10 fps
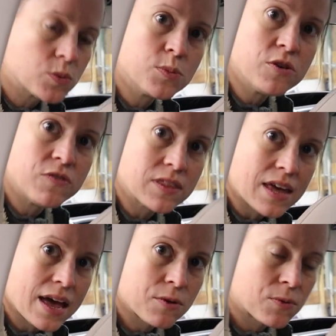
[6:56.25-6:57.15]
removing the
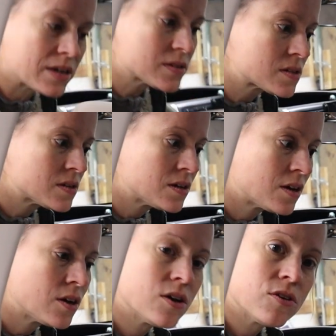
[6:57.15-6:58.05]
headrest
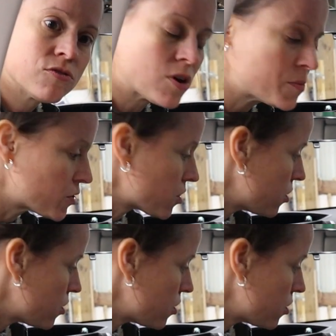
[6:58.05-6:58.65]
from your